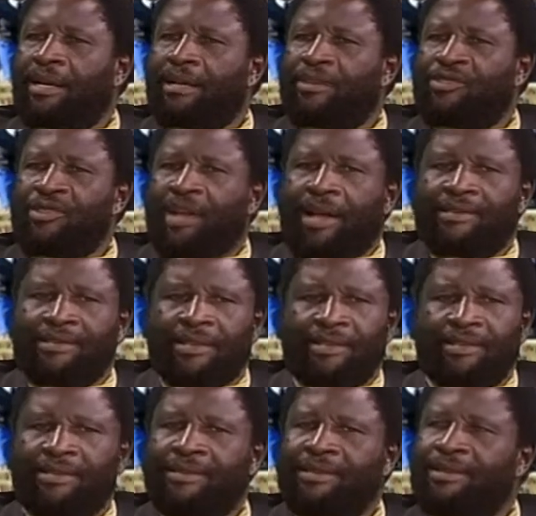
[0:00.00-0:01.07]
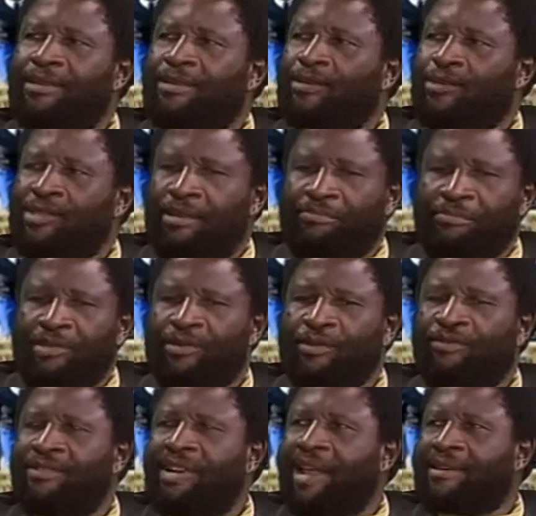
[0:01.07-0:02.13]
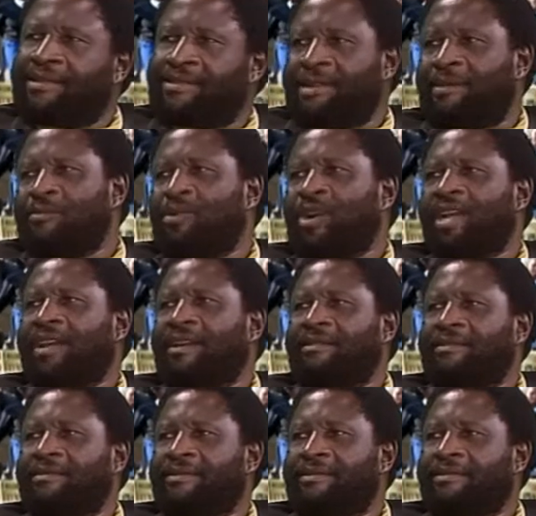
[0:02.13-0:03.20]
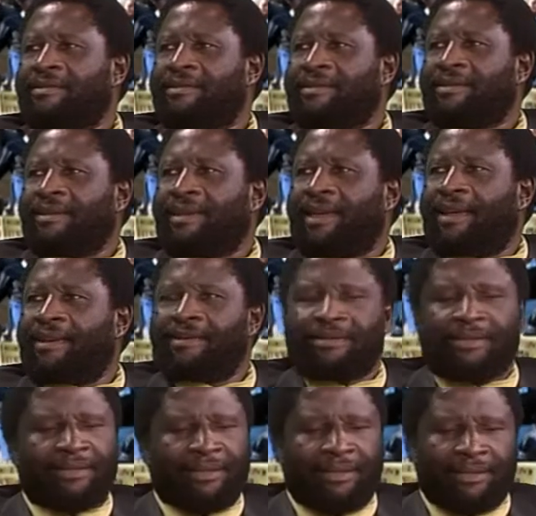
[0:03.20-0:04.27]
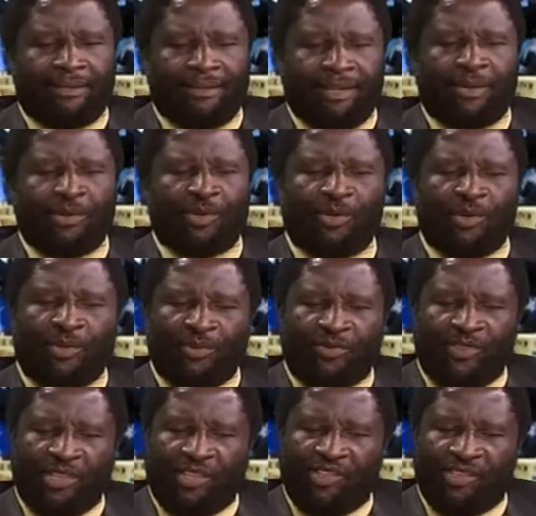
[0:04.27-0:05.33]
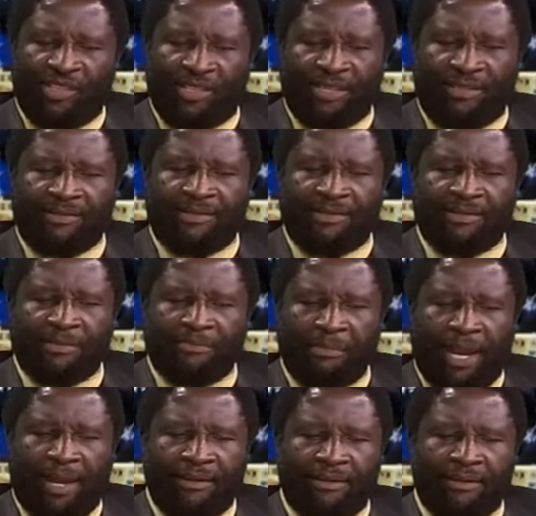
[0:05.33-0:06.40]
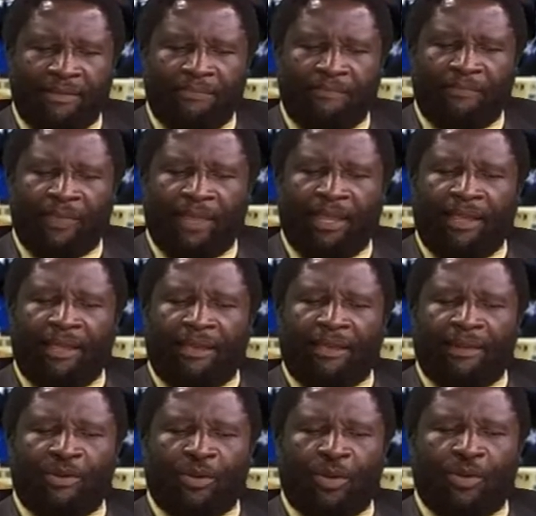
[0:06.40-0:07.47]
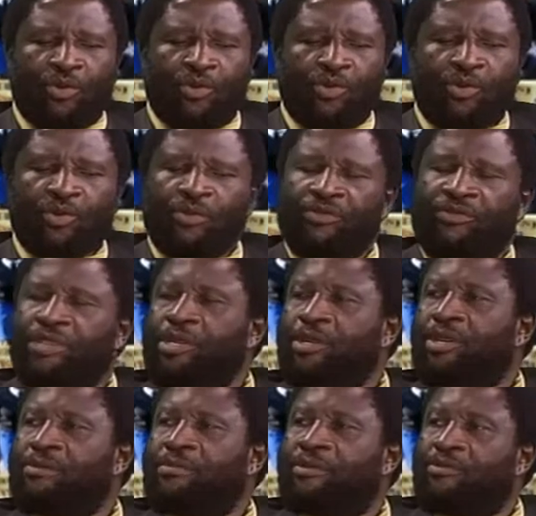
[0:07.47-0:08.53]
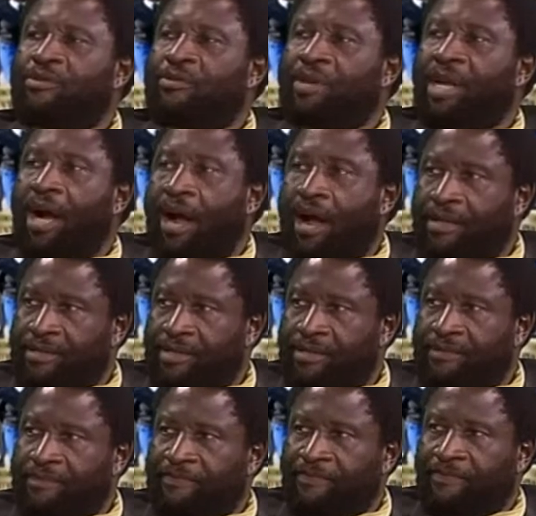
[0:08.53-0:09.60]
has access to some piece of land somewhere. Mm-hmm. And that was one of the decisions made. And also visual and performing arts.